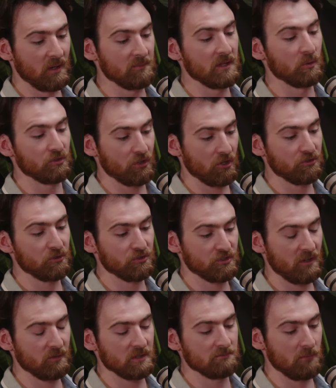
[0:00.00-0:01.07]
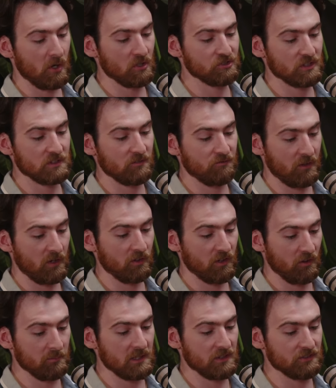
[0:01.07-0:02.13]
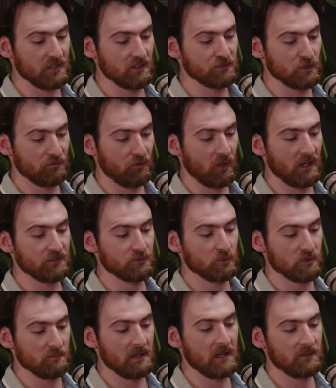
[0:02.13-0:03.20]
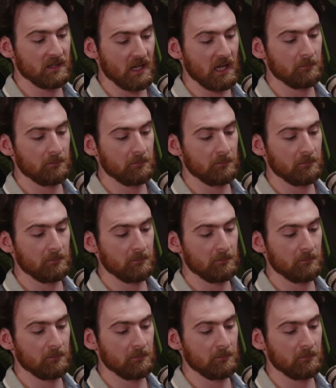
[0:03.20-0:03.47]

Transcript: it was also discovered in March that the federal government has gone so far as to demand the